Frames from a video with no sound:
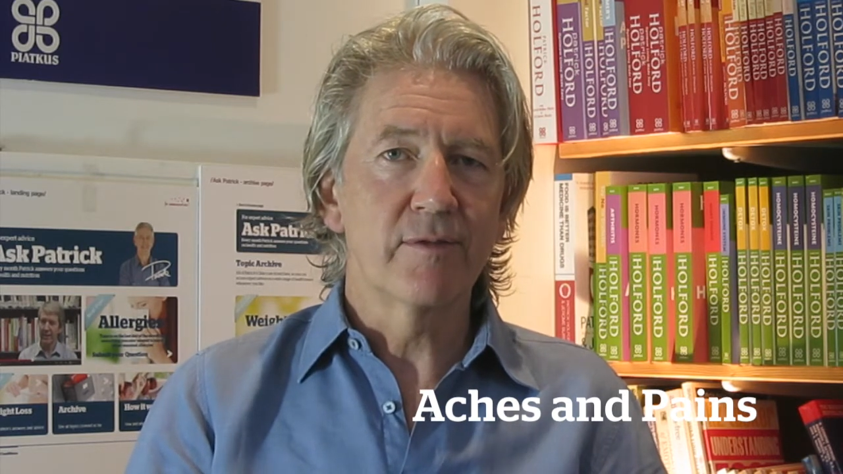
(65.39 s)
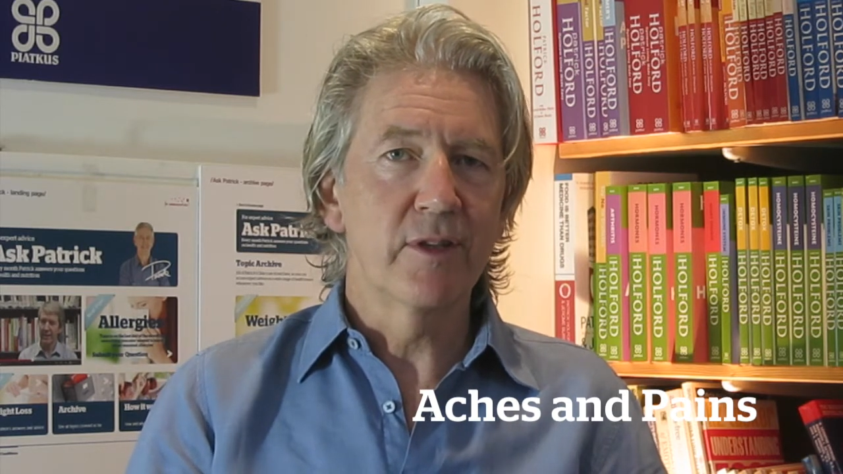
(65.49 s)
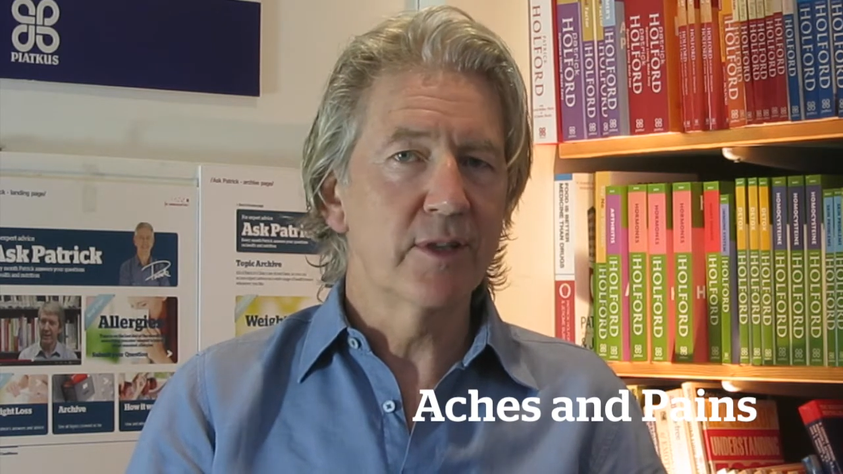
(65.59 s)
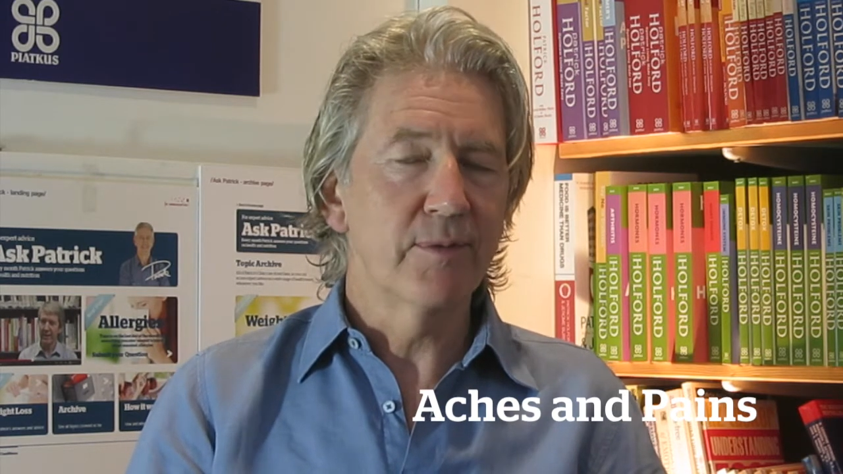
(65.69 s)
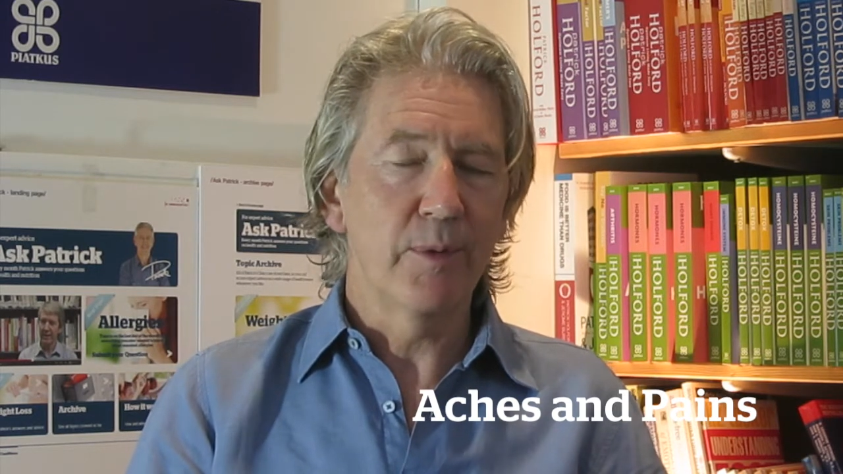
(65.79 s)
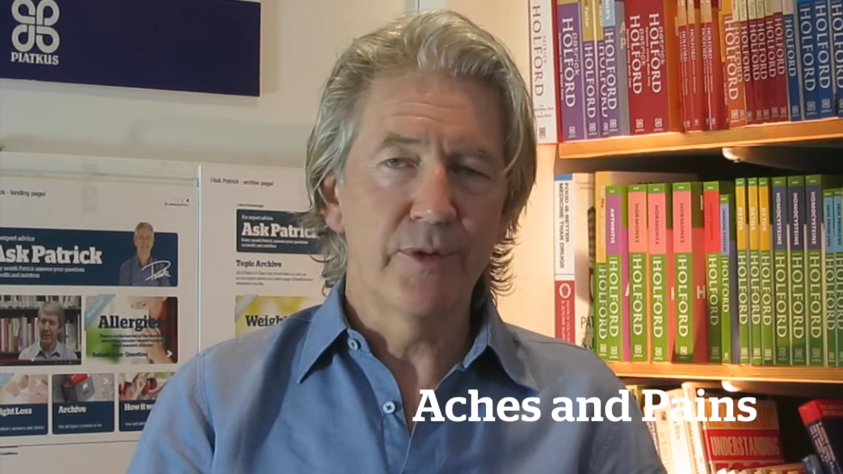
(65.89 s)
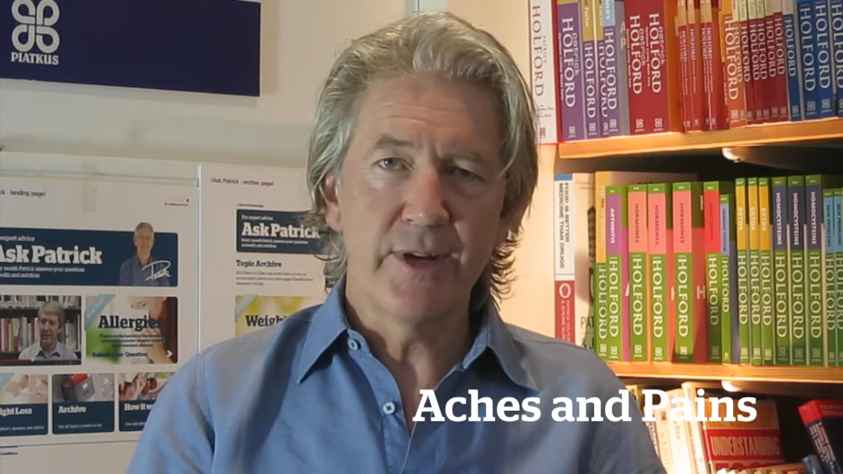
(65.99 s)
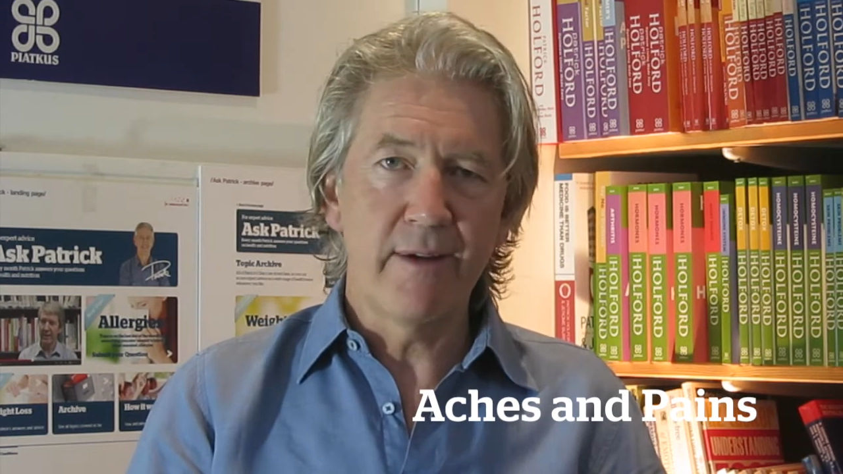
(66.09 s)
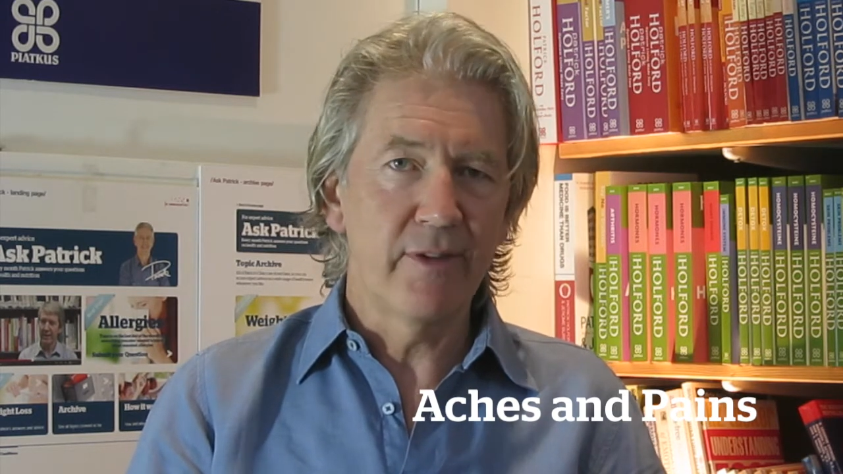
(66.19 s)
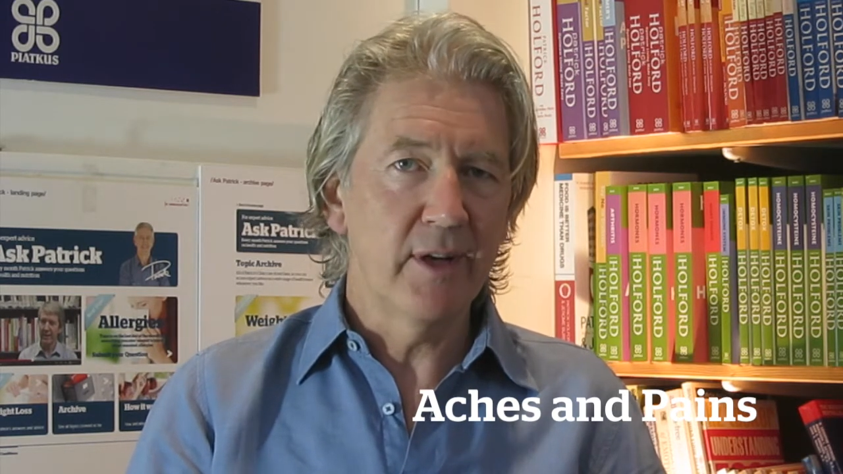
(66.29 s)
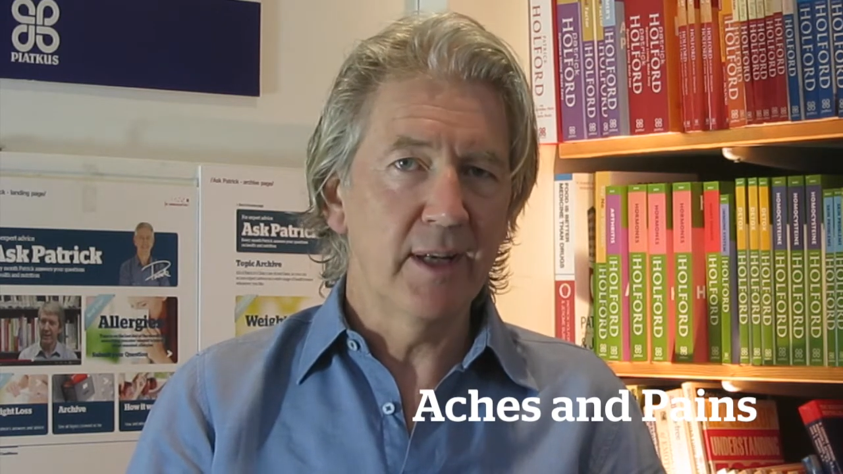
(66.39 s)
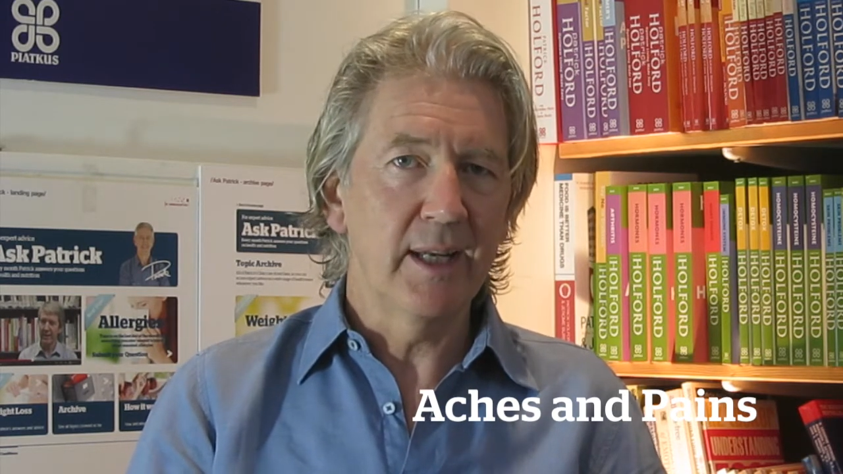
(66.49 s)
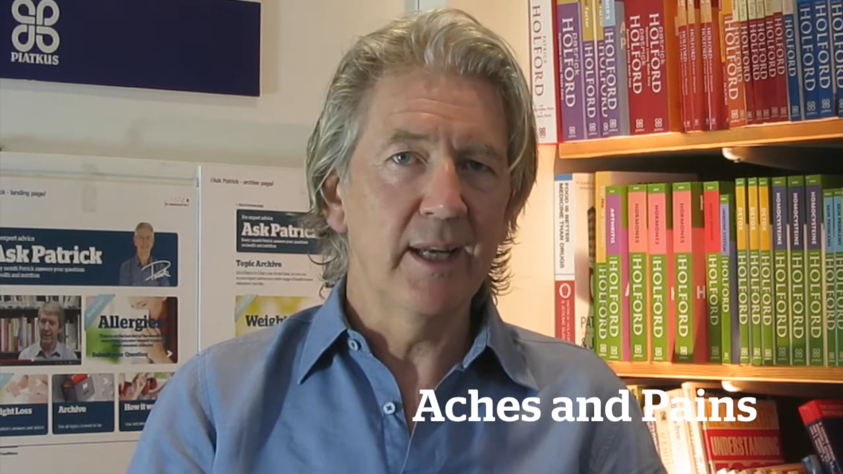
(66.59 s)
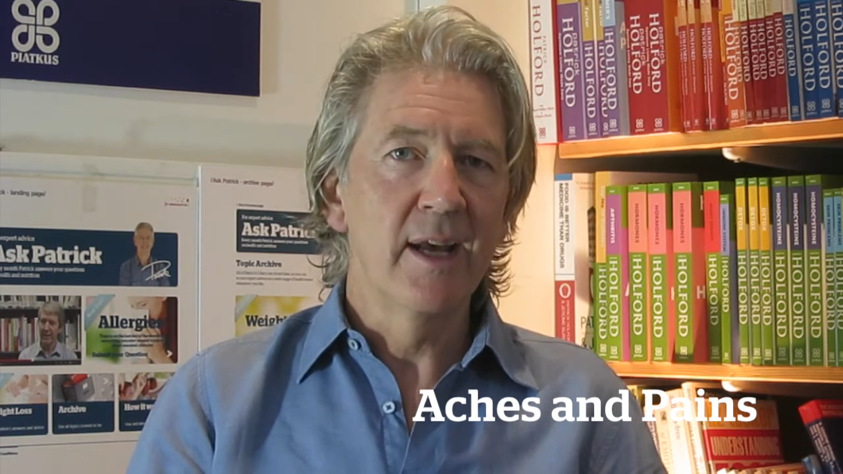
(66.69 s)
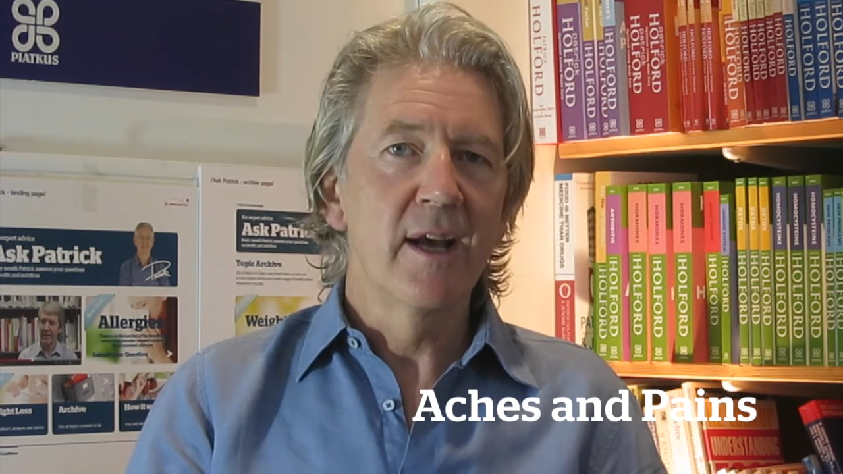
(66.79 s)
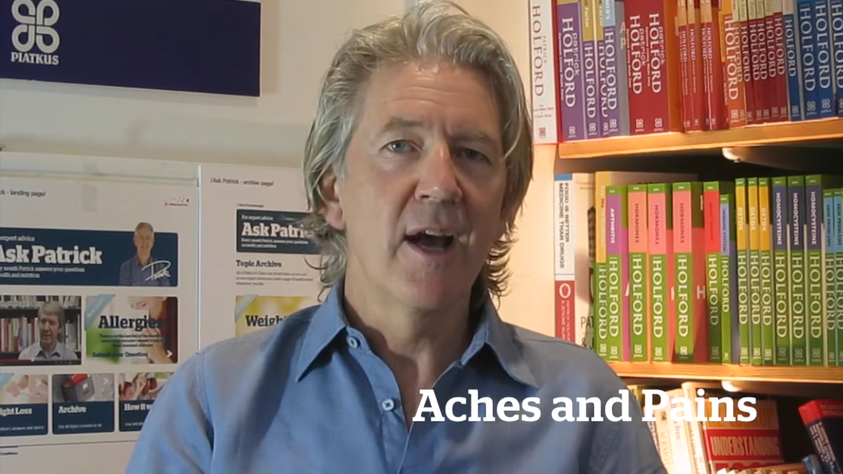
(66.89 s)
first of all, definitely